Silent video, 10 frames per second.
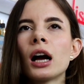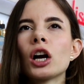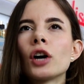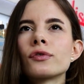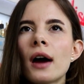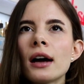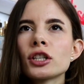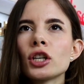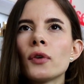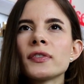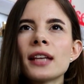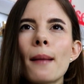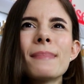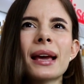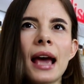Garage of
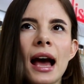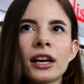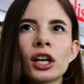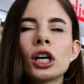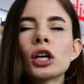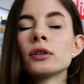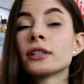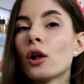some mechanicer who is